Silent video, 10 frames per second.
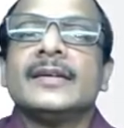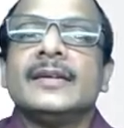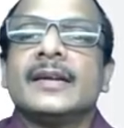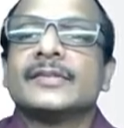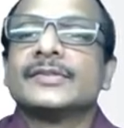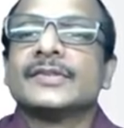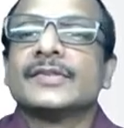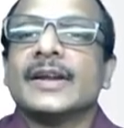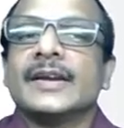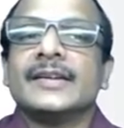next
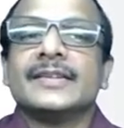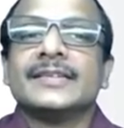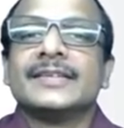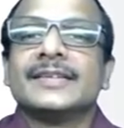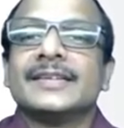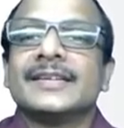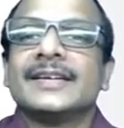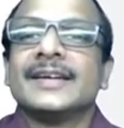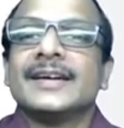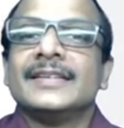slide.
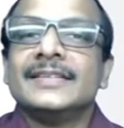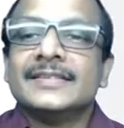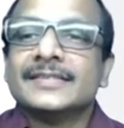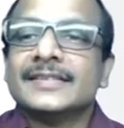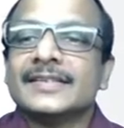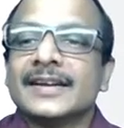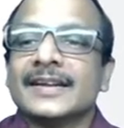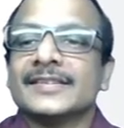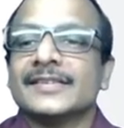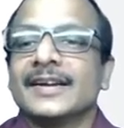This is the
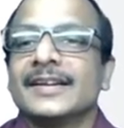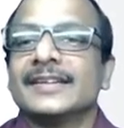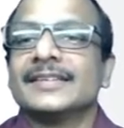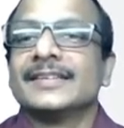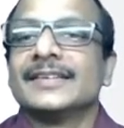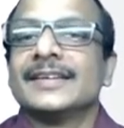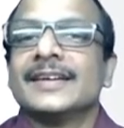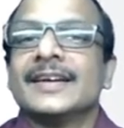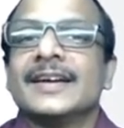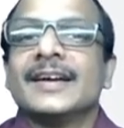second slide.
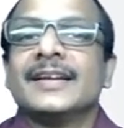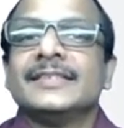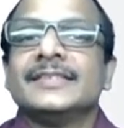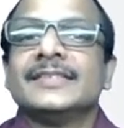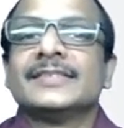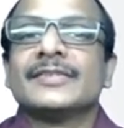This is the